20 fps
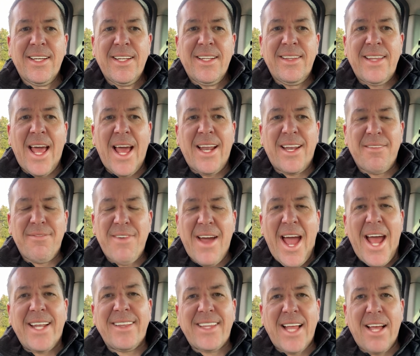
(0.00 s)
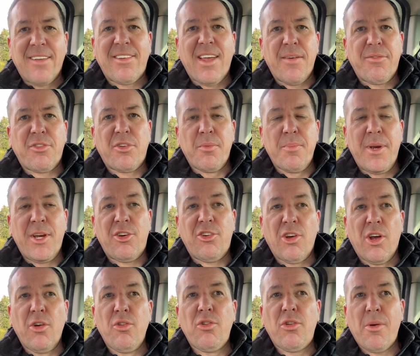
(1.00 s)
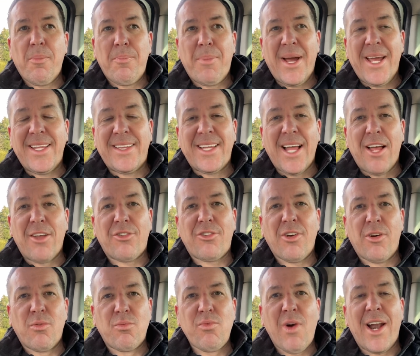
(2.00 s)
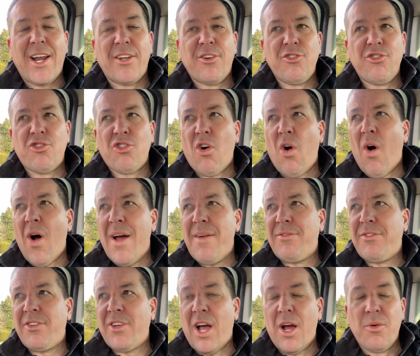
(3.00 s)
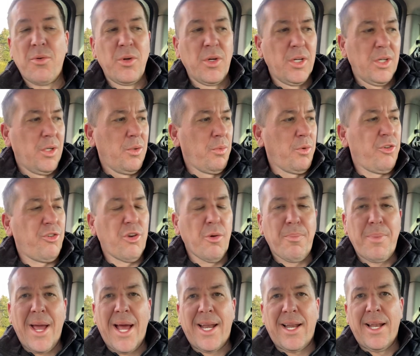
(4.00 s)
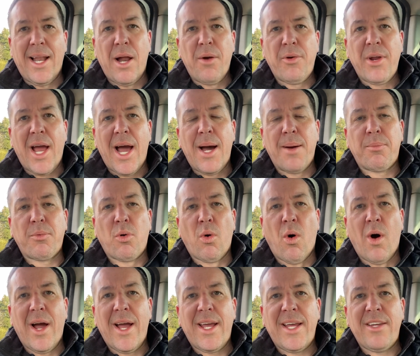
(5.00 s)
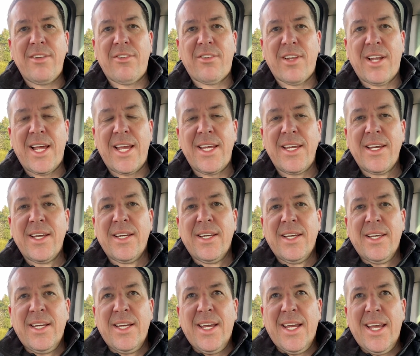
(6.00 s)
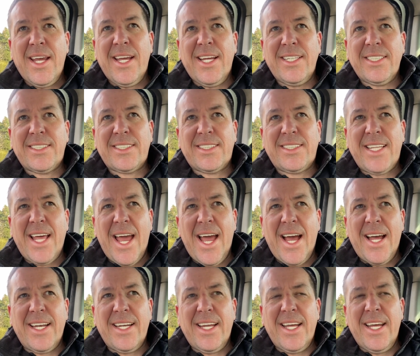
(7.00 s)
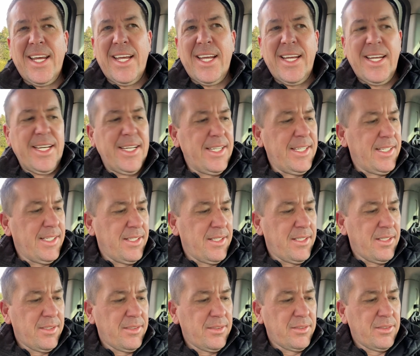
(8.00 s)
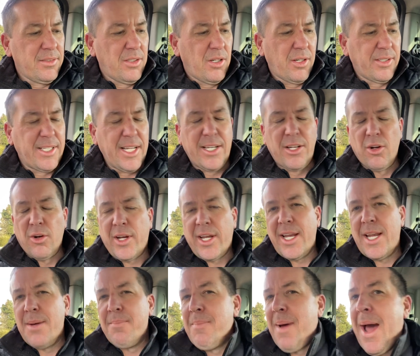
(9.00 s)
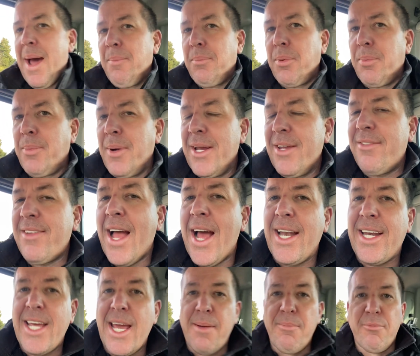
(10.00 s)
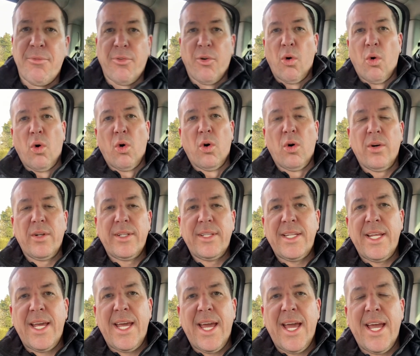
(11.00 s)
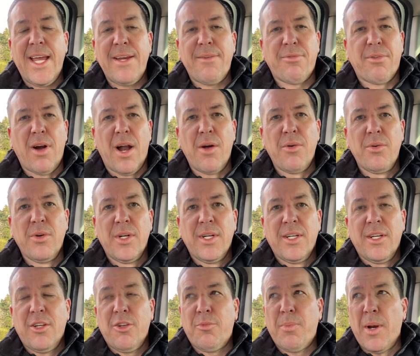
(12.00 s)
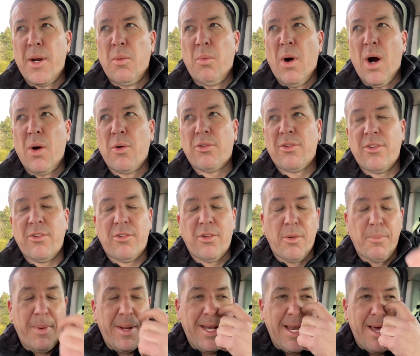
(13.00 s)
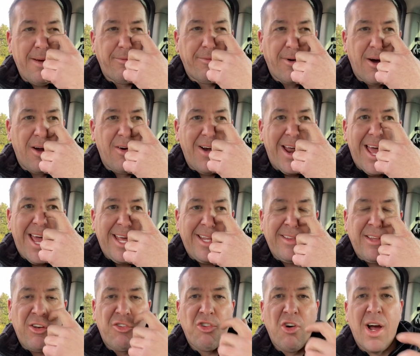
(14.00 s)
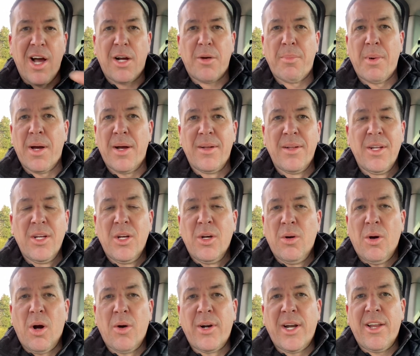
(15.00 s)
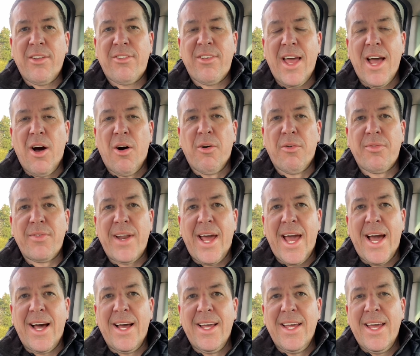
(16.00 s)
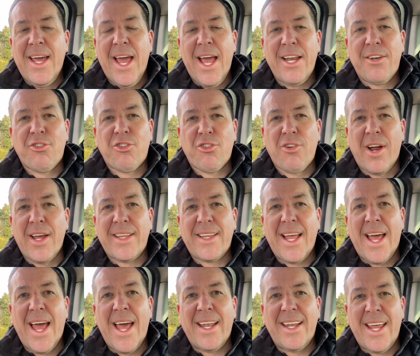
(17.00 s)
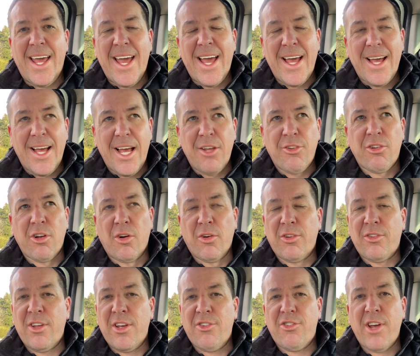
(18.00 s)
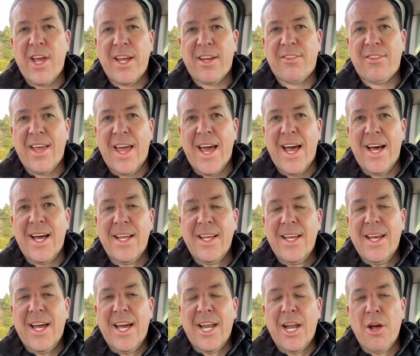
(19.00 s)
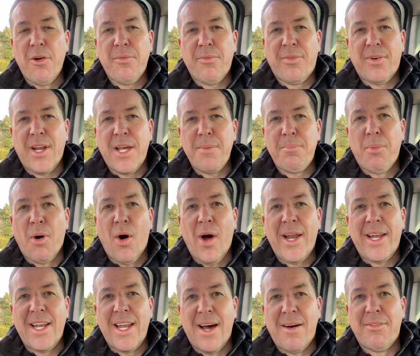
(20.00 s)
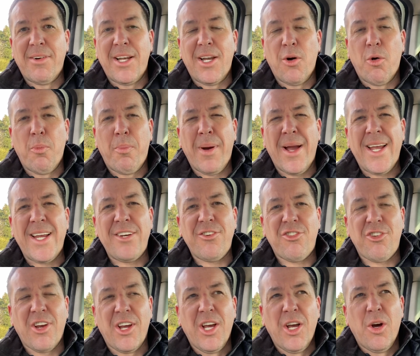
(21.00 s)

Now the van does have some issues, but it does run and drive, so we should be able to load it up quite easily. It's down in, I did look in the map, but it's down the M4 near Heathrow. It's been a while since I've been that far out in the truck, but I'm going to set off now, head straight down there as long as it checks out, and hopefully buy another little peach.